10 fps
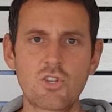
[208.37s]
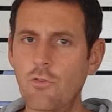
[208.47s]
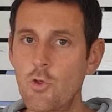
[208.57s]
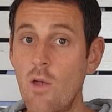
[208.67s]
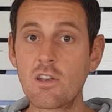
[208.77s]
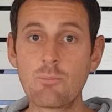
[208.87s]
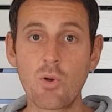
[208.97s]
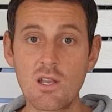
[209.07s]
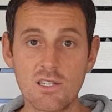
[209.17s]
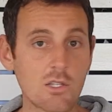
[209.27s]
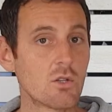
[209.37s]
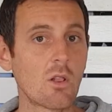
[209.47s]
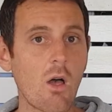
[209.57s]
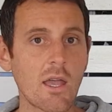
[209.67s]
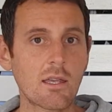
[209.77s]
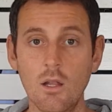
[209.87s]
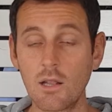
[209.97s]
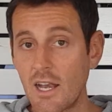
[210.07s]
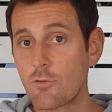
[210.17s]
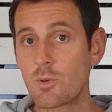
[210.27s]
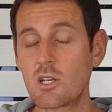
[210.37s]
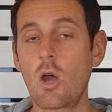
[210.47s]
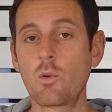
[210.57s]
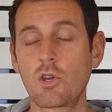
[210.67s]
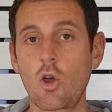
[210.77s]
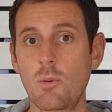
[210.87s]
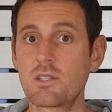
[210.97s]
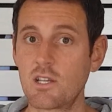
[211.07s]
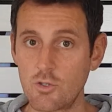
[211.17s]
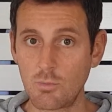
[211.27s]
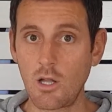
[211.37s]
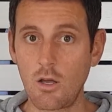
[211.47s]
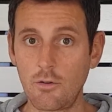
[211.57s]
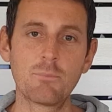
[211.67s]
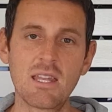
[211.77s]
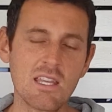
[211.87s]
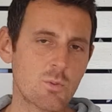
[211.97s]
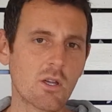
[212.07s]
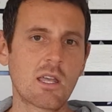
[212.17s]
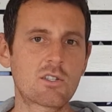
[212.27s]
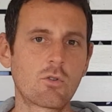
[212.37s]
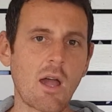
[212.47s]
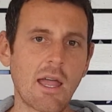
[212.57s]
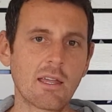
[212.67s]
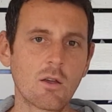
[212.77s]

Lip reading: if you have any brands that you like, let everybody know in the comment section below. But here's where it gets grey.